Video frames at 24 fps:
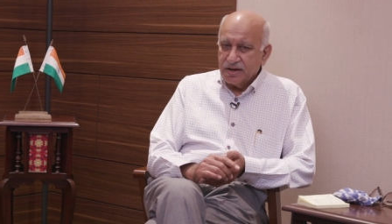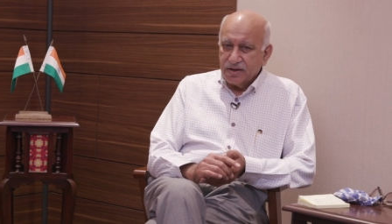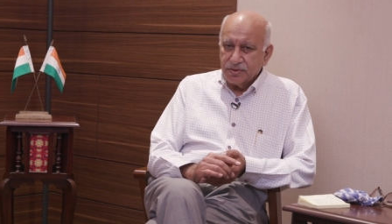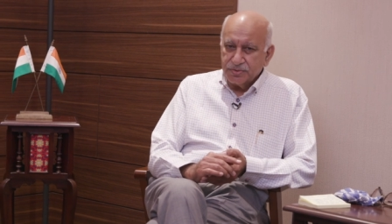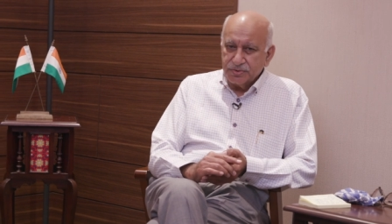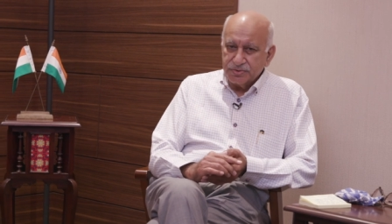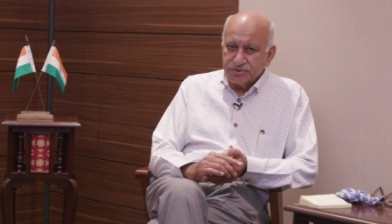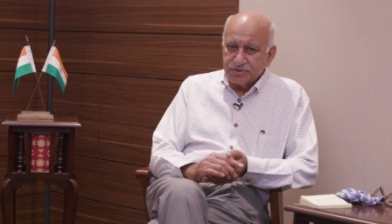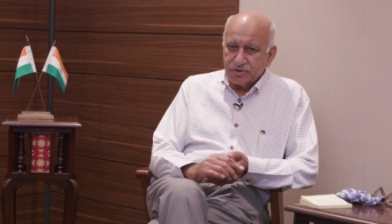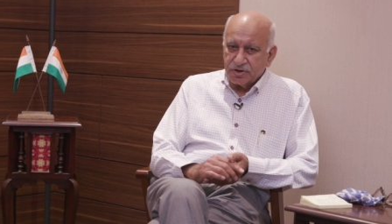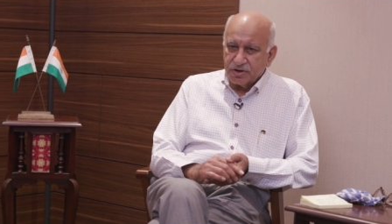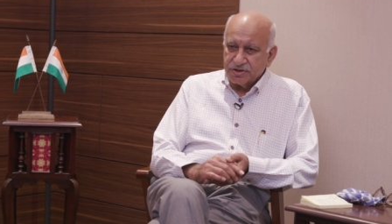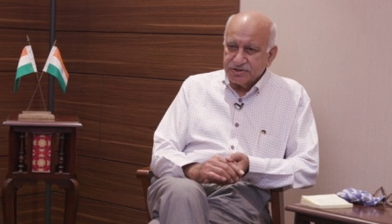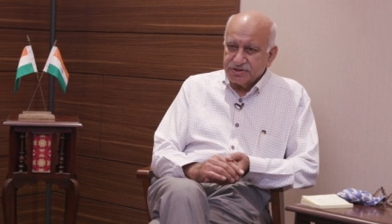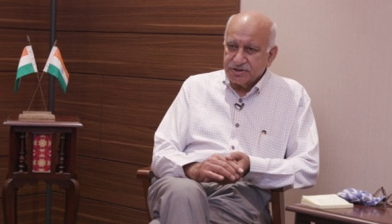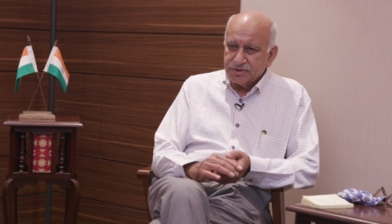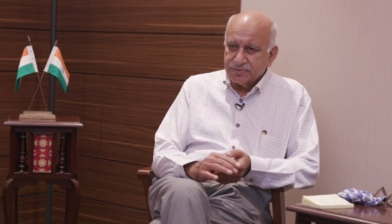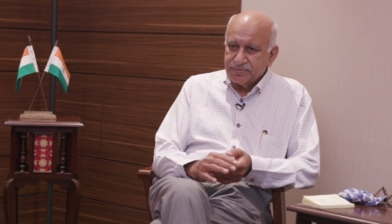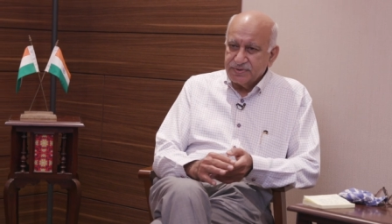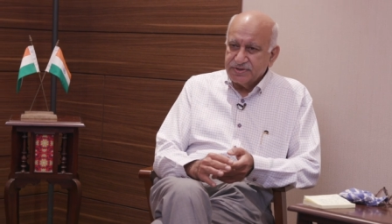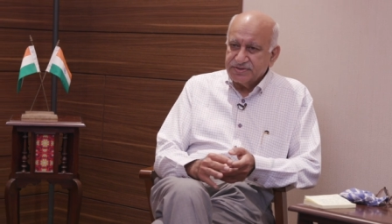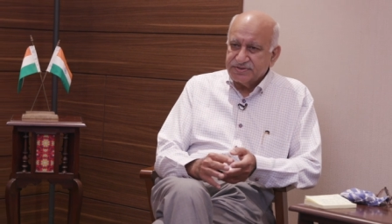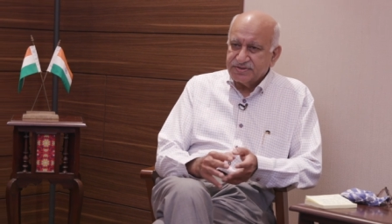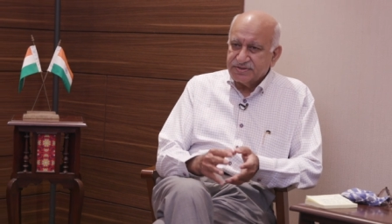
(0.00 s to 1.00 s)
whose
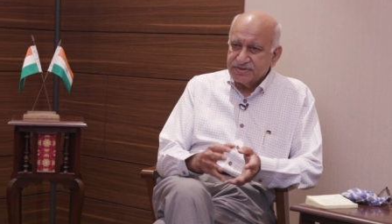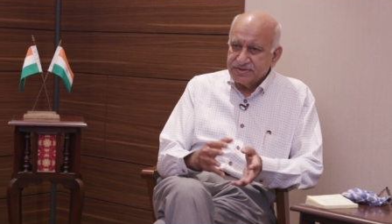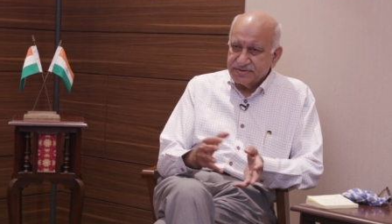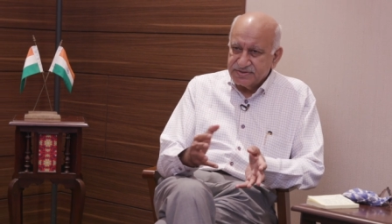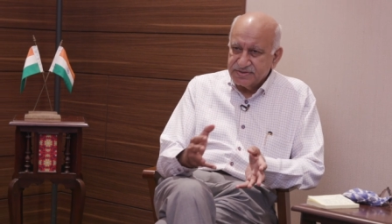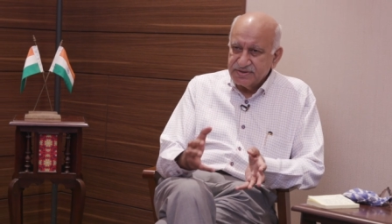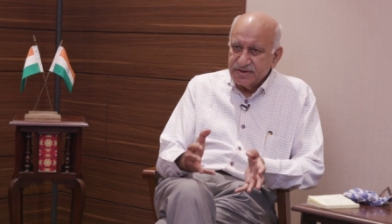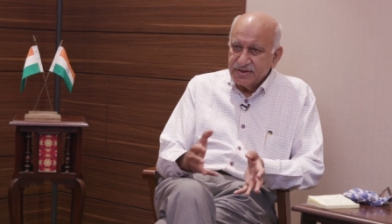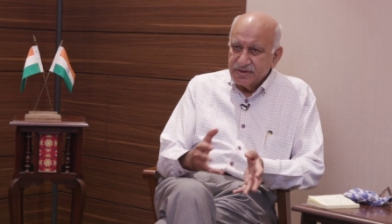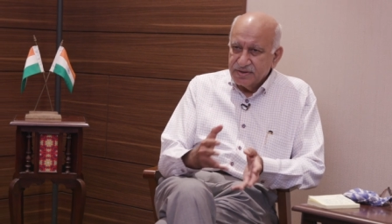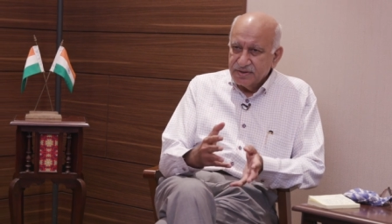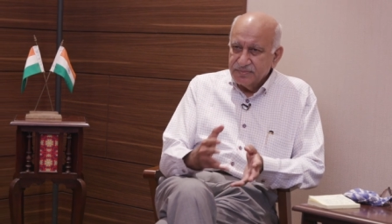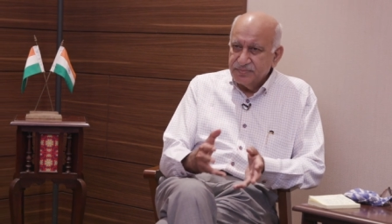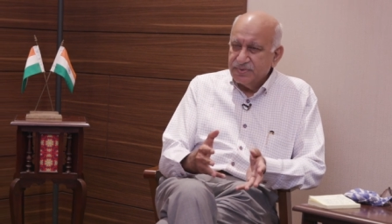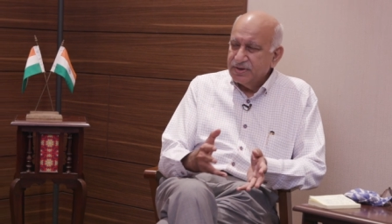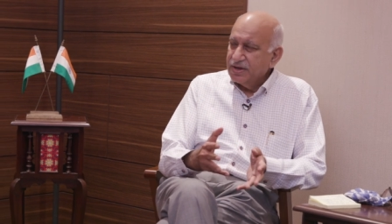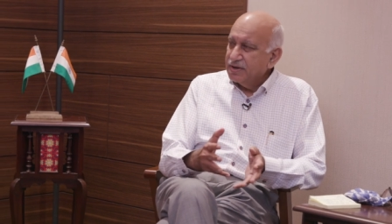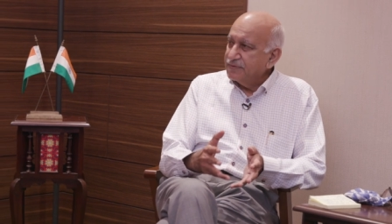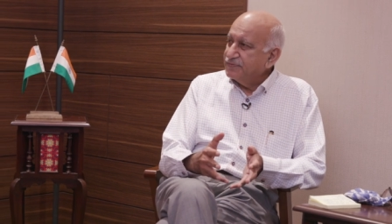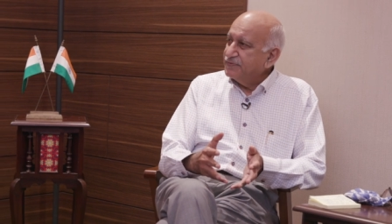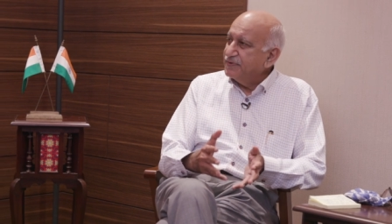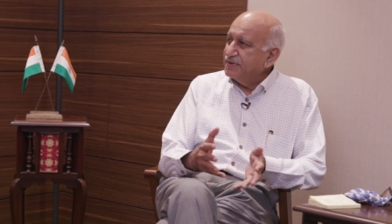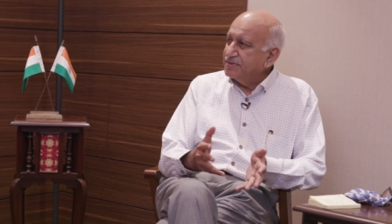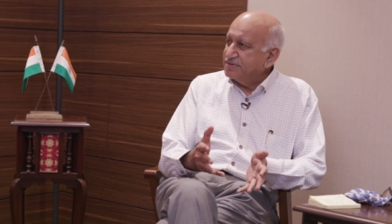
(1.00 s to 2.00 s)
consequences we
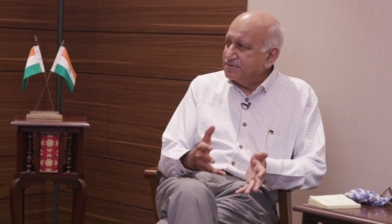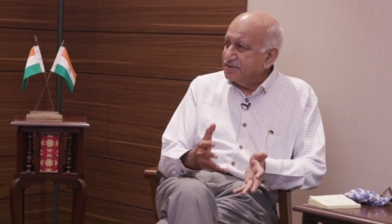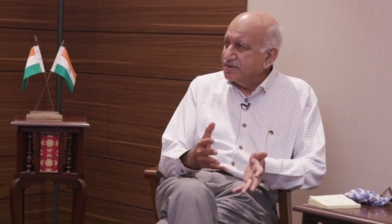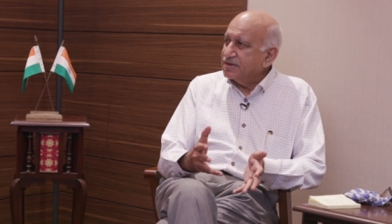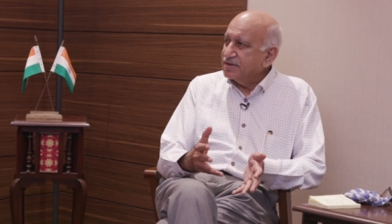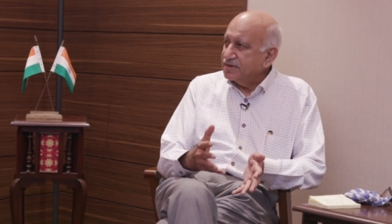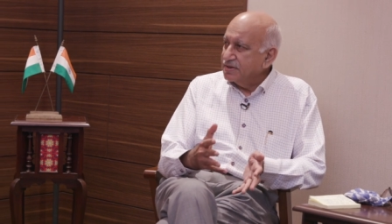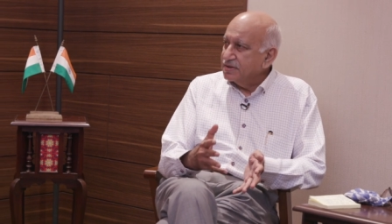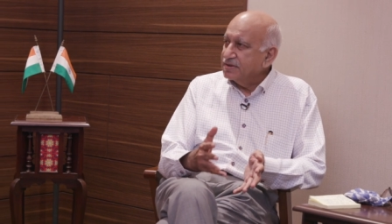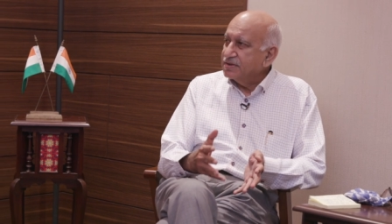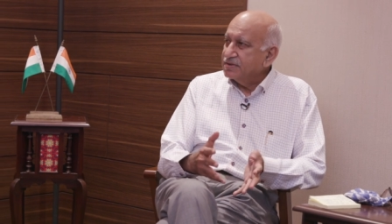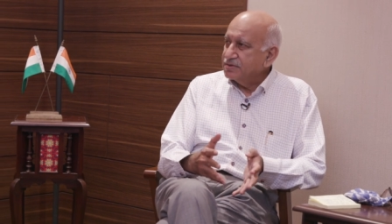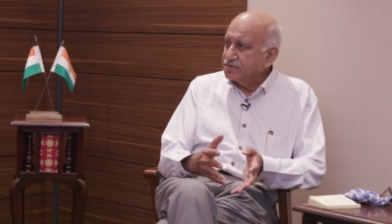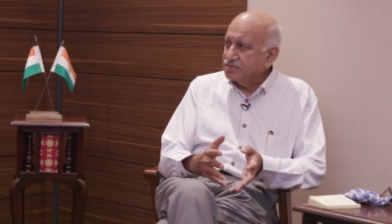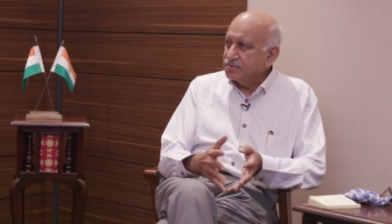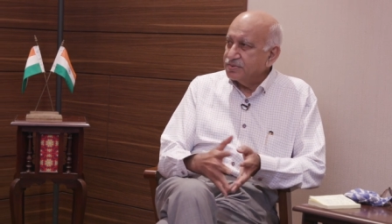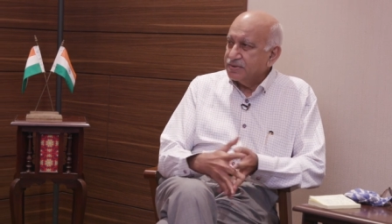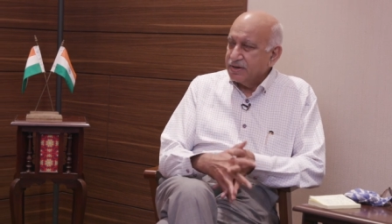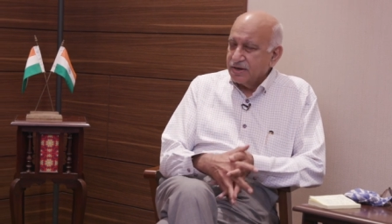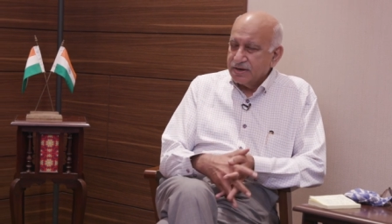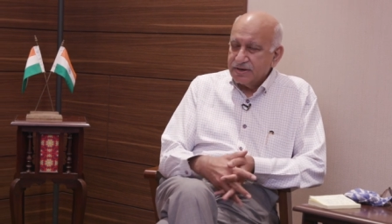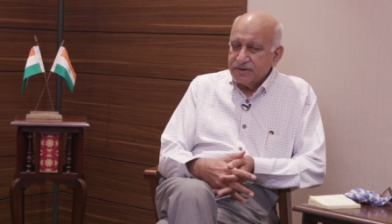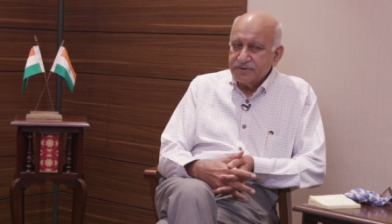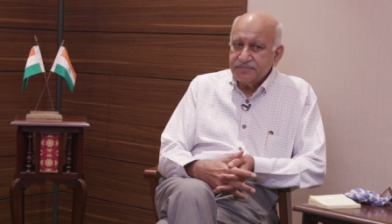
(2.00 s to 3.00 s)
are facing
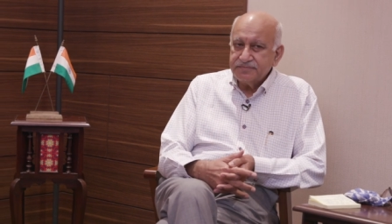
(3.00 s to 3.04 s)
today.